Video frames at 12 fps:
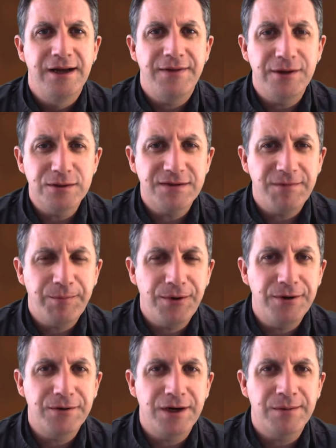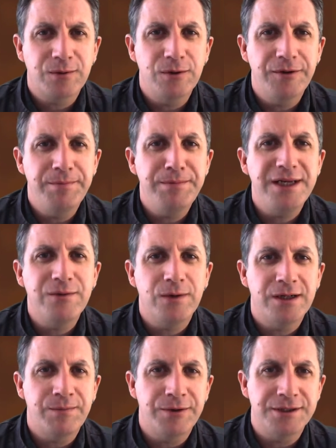They also have a program called the
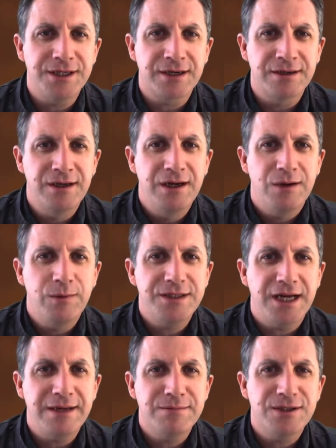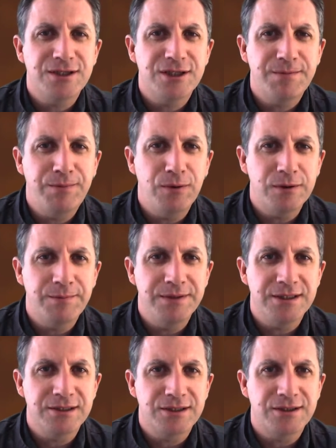Meanwhile Project, which aims to support
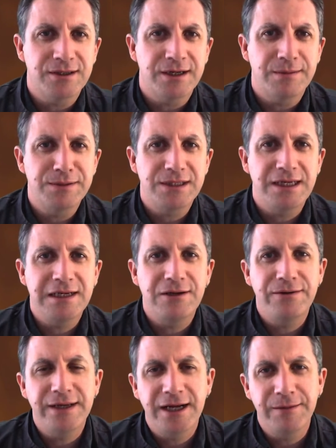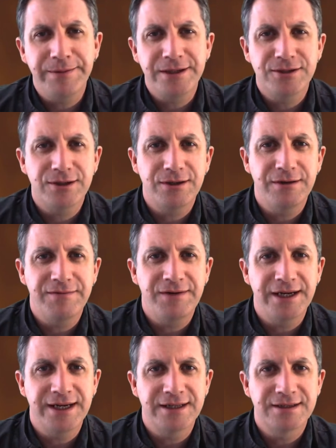business startups, including helping secure
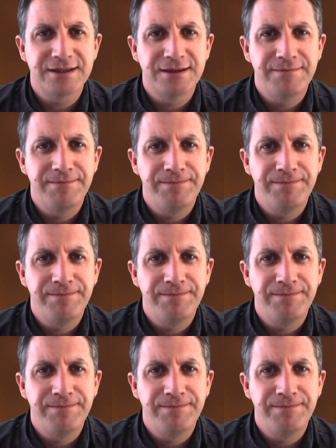finance.